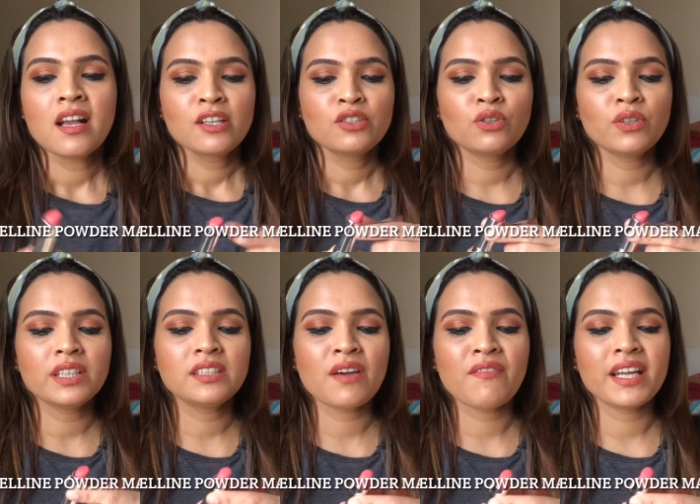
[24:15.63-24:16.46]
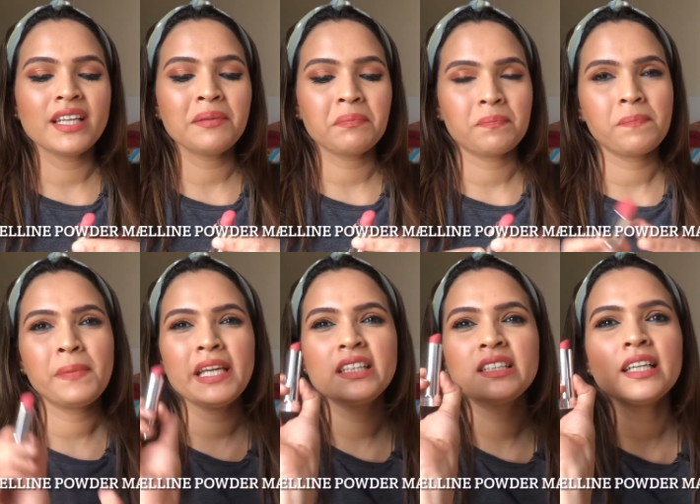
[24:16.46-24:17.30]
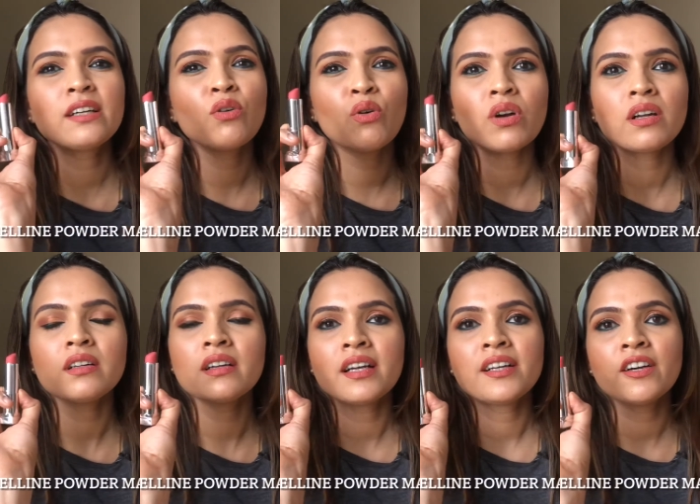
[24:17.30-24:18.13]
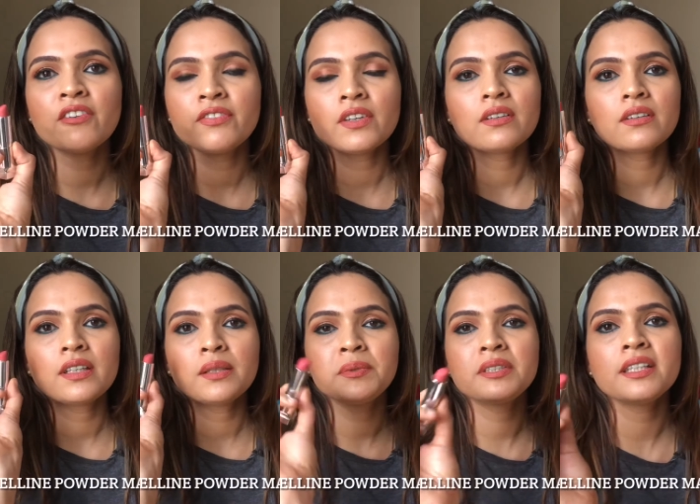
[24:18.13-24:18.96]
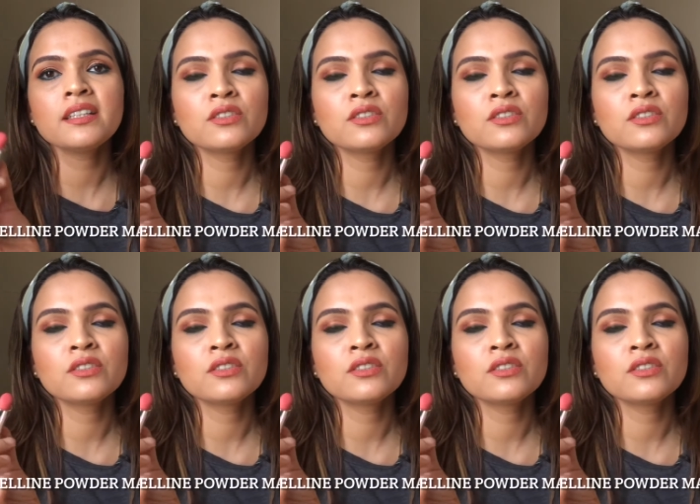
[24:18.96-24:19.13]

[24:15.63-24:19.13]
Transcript: So it's a very peachy coral kind of a lipstick.